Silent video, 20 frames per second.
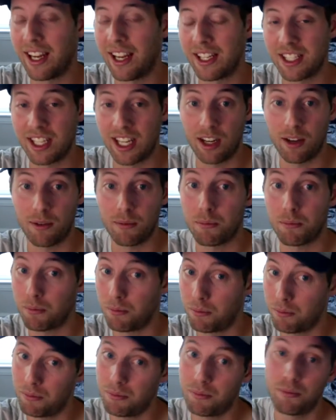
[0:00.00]
eighteen,
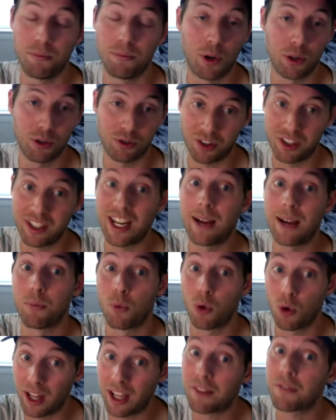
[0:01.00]
most of the time
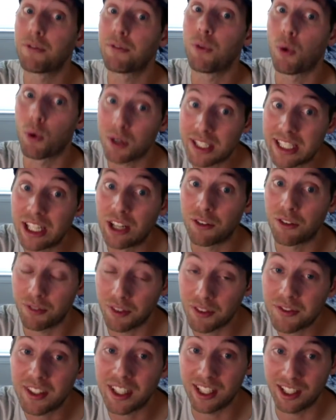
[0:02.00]
more like fourteen or
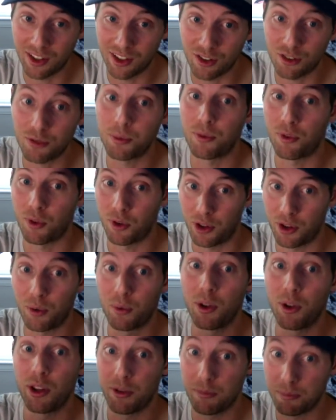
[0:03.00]
fifteen years before they're
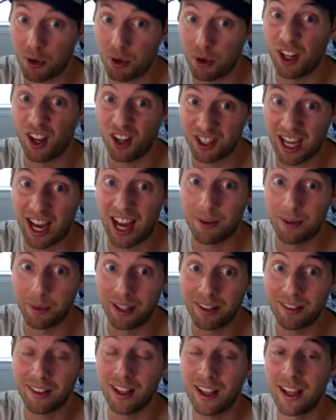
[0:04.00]
really pretty
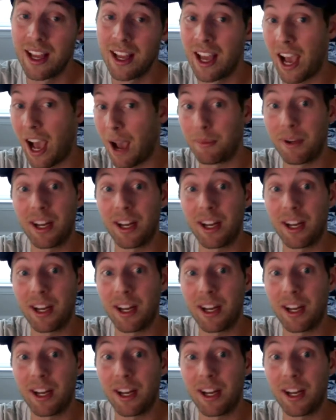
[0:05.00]
autonomous. I'm